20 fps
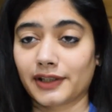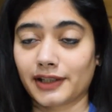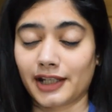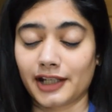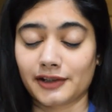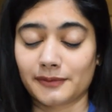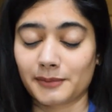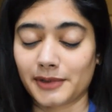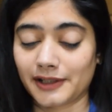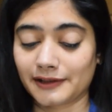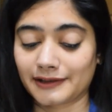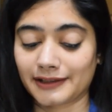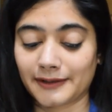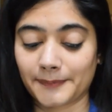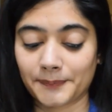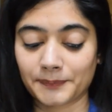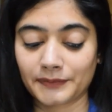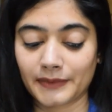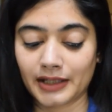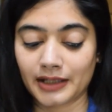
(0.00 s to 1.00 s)
academics.
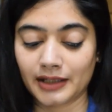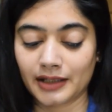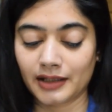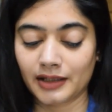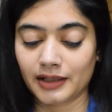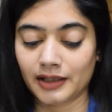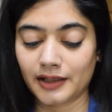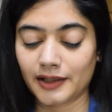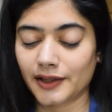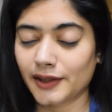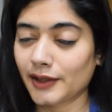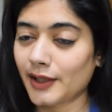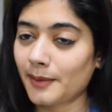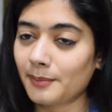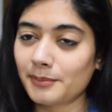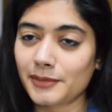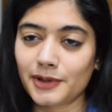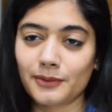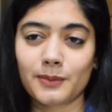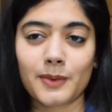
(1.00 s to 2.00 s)

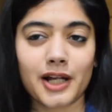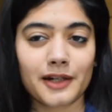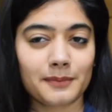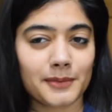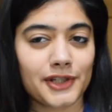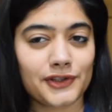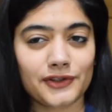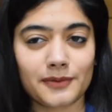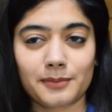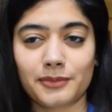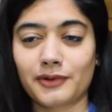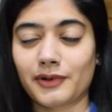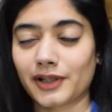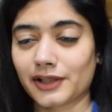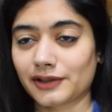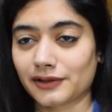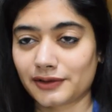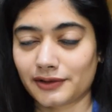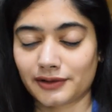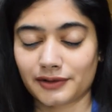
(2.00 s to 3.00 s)
Number one major
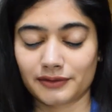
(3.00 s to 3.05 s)
point,